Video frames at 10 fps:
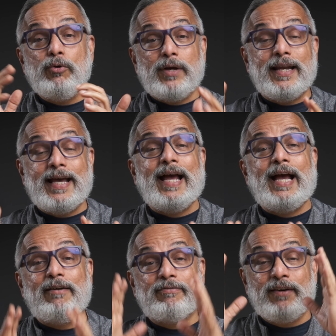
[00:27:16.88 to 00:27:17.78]
can
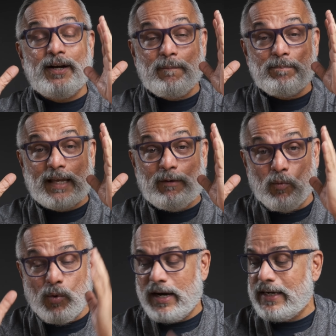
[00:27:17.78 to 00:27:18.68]
have
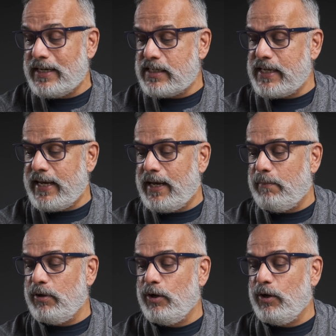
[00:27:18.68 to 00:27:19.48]
one tab